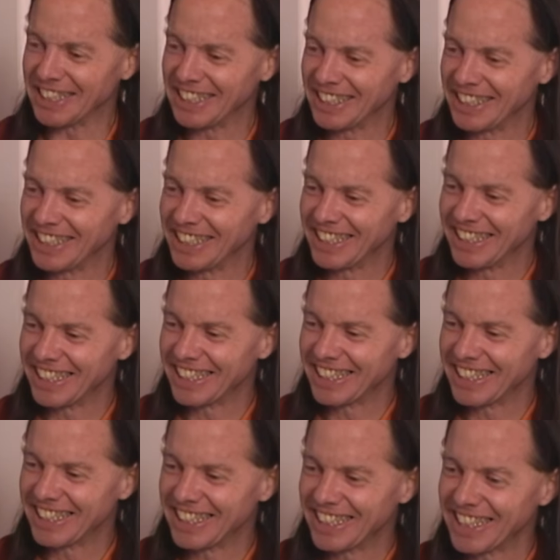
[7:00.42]

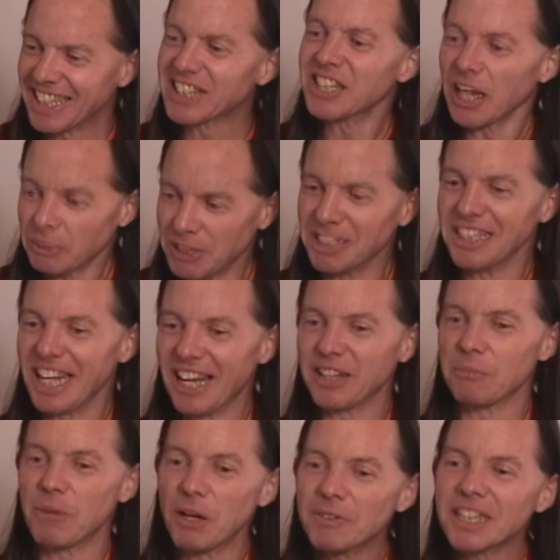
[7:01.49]
conception. Conception. Yeah,
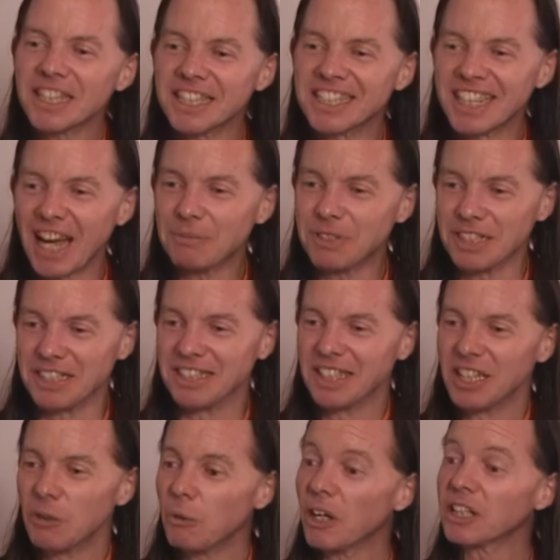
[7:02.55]
the moment of conception.
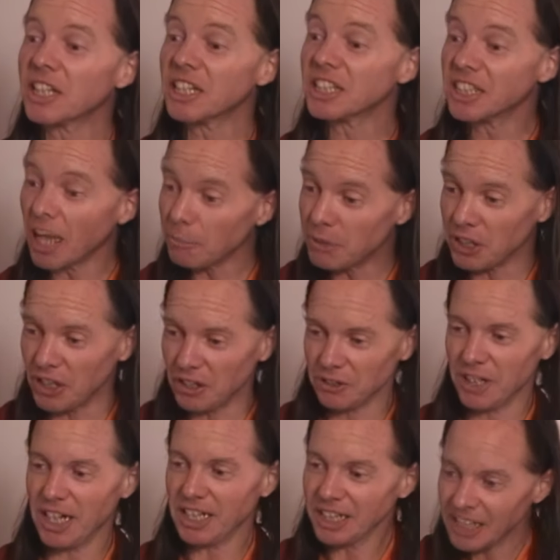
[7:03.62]
Well, conceptio,
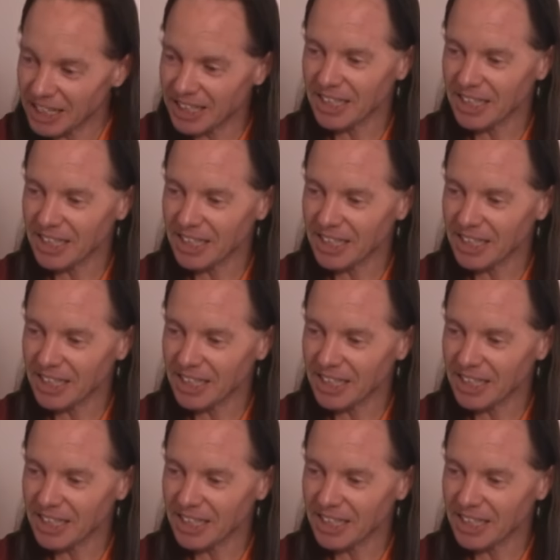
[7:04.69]
right?